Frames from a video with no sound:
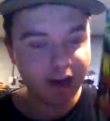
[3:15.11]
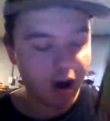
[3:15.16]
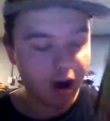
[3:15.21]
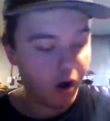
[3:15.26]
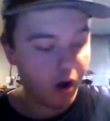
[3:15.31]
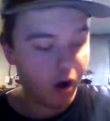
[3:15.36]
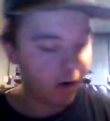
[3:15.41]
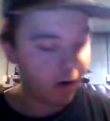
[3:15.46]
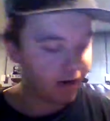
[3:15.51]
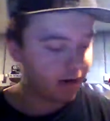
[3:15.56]

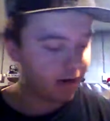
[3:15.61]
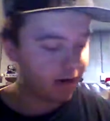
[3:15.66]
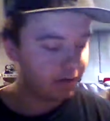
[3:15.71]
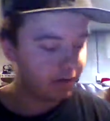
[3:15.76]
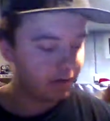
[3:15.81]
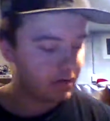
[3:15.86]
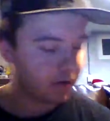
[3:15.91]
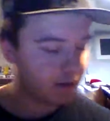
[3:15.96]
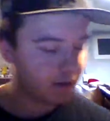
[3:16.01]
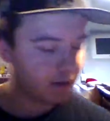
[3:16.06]
Oh, I didn't even
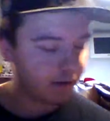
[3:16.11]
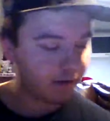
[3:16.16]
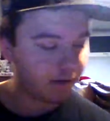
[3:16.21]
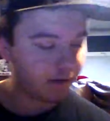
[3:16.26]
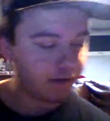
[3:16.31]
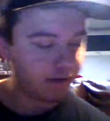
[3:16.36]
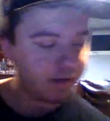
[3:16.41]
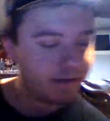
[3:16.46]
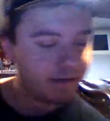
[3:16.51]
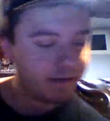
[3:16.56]
show you guys
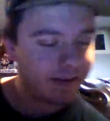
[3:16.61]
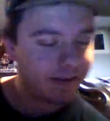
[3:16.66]
the